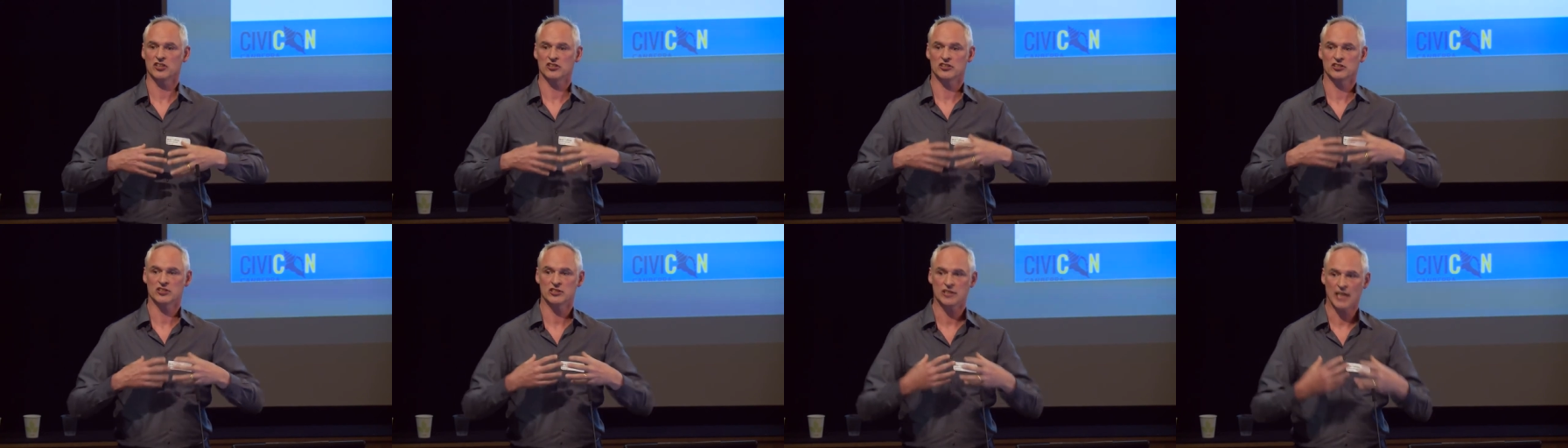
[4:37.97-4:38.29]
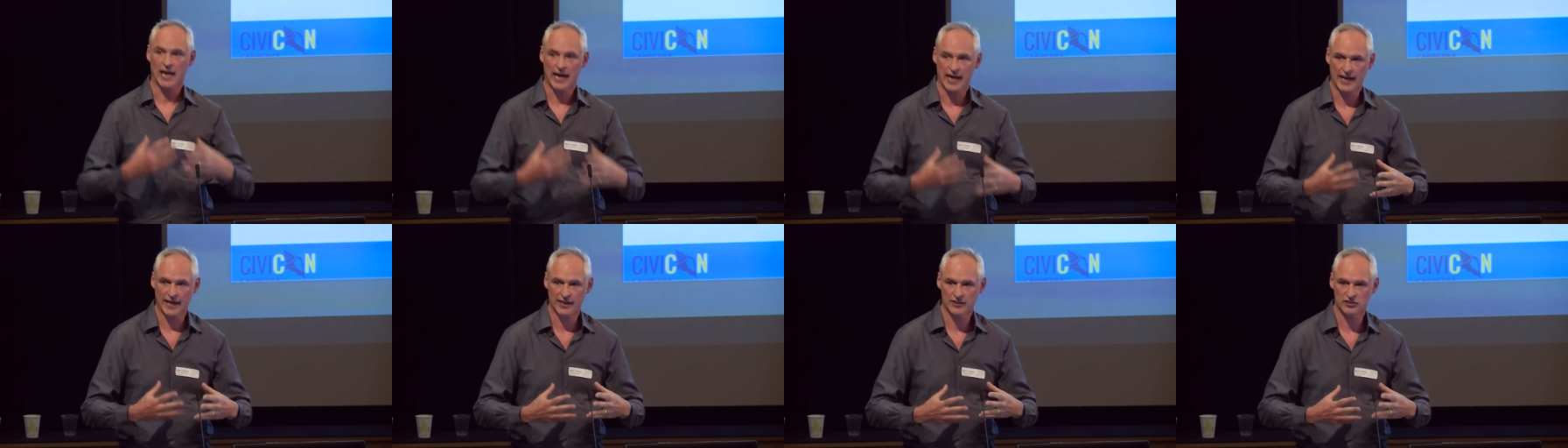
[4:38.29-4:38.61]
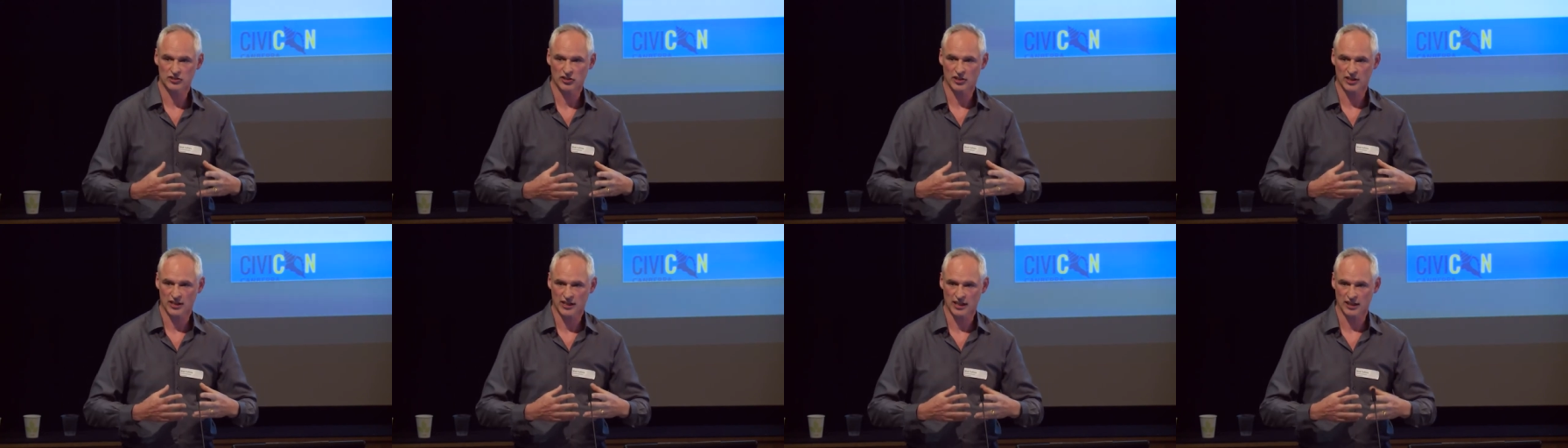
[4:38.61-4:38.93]
say
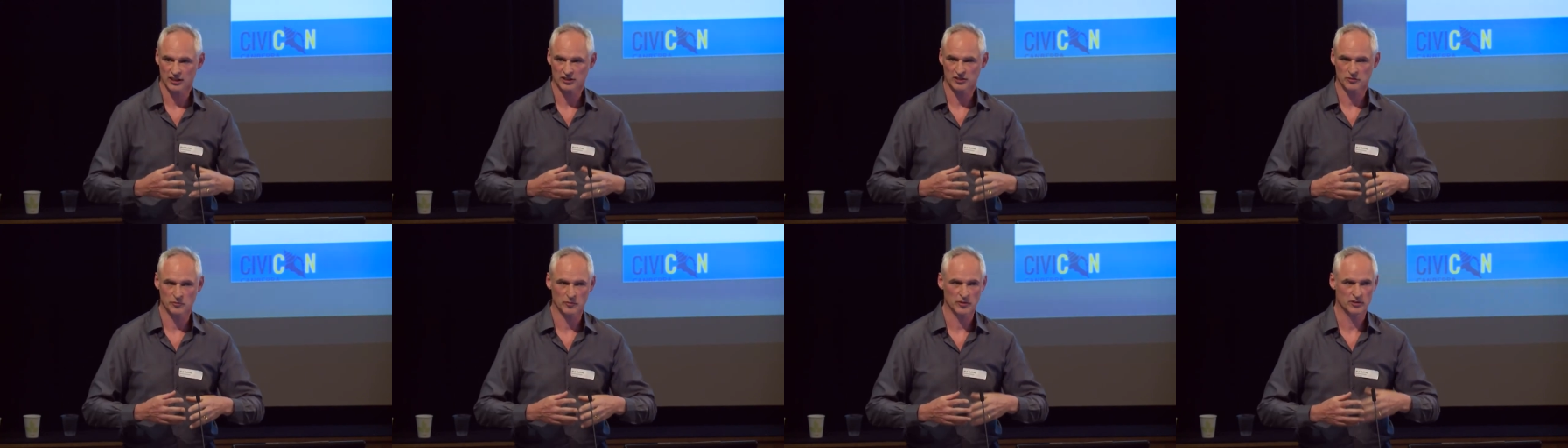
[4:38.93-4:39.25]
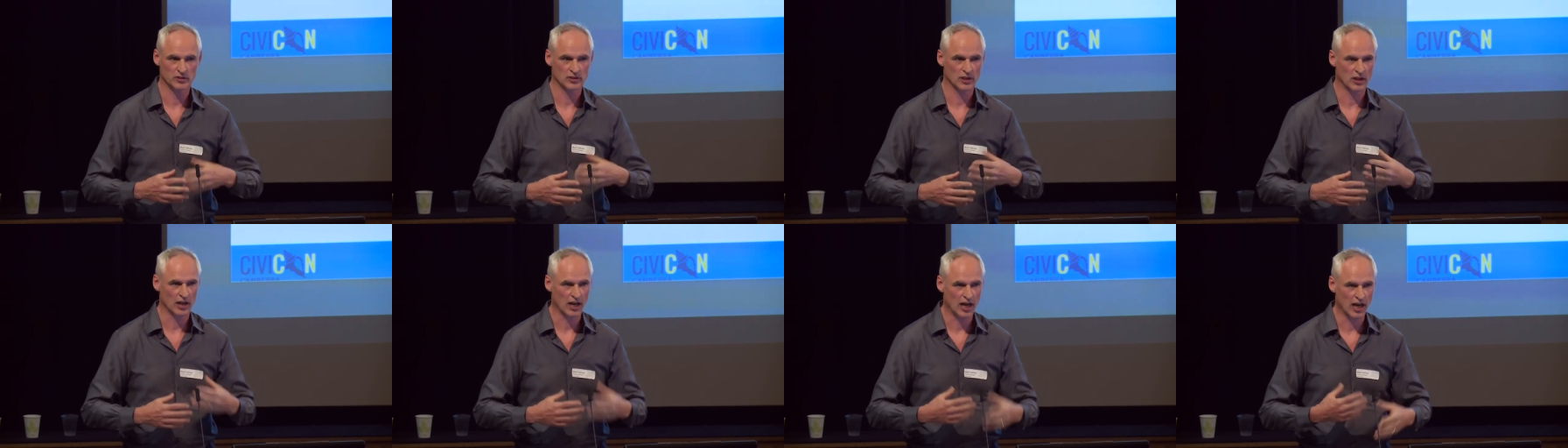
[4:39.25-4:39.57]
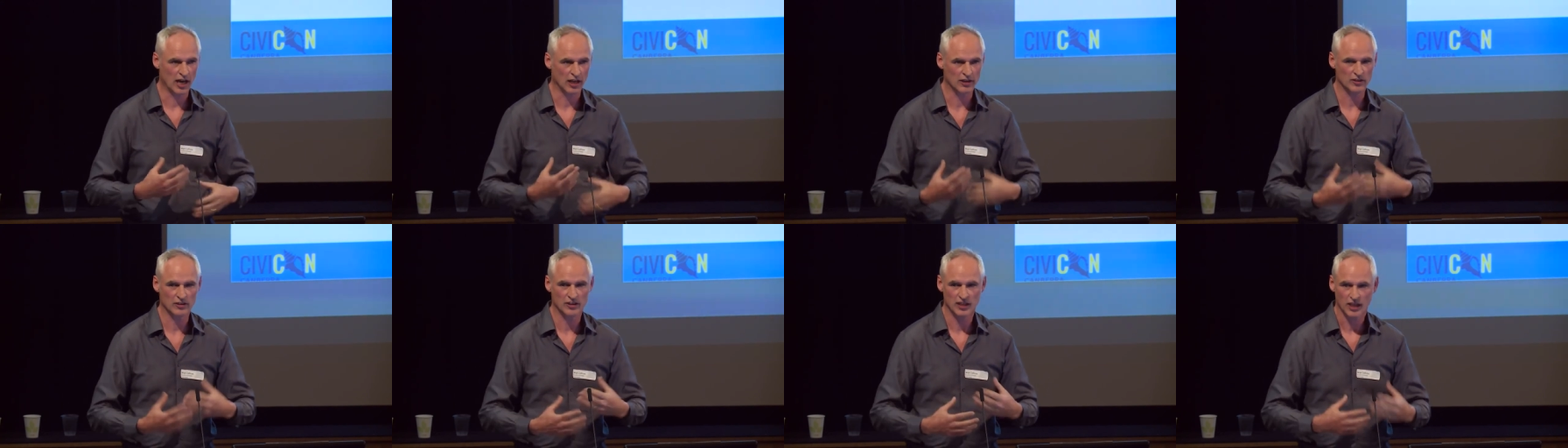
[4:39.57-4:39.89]
to the customers that
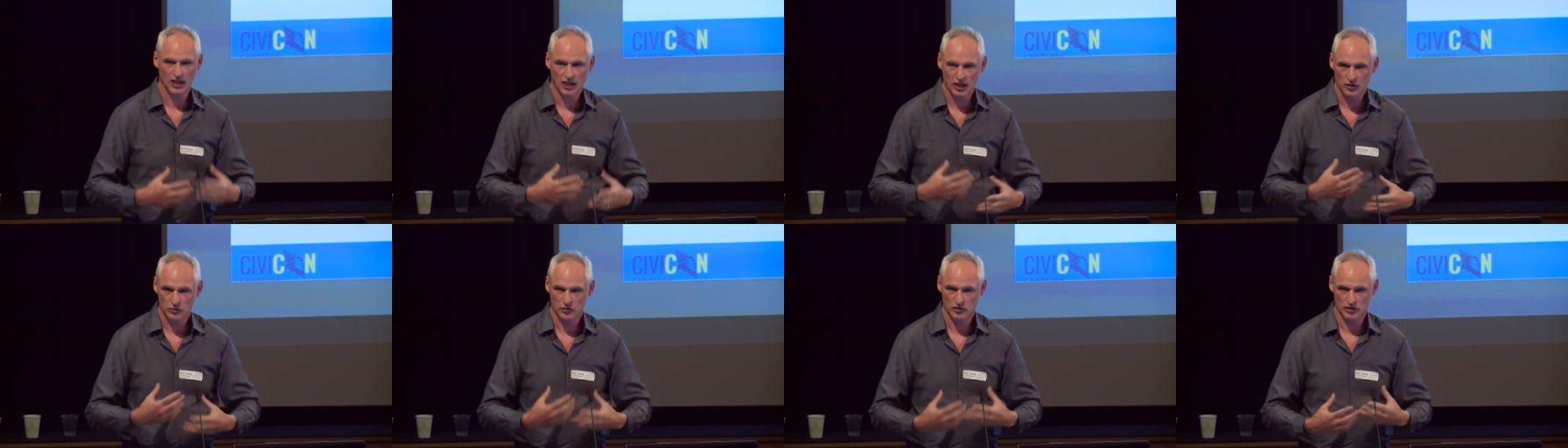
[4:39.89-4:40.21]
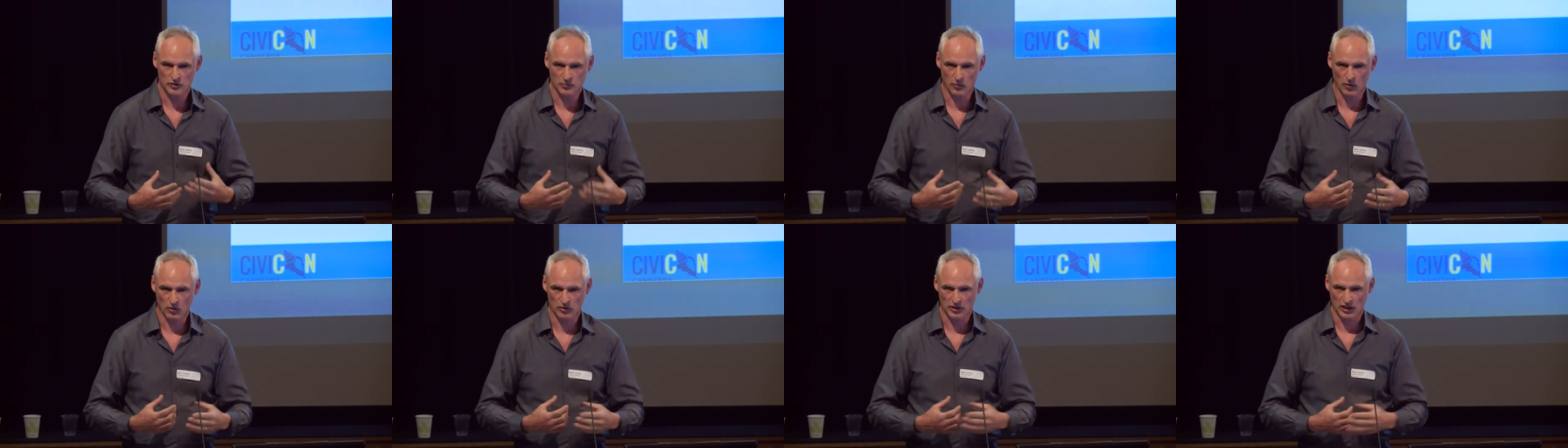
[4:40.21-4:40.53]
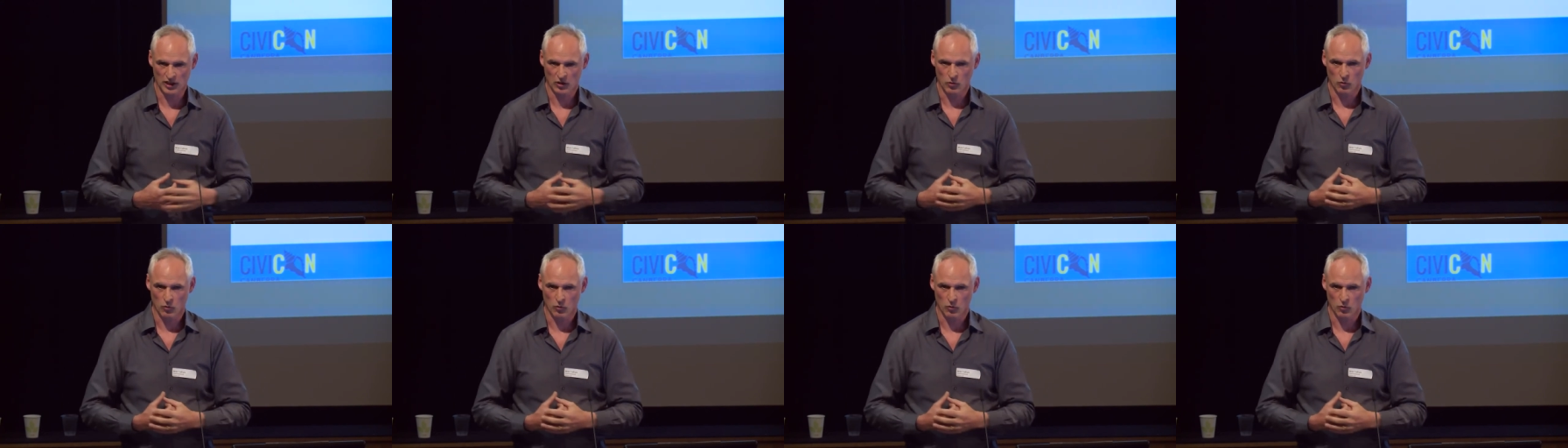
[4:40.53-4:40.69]
aren't responding?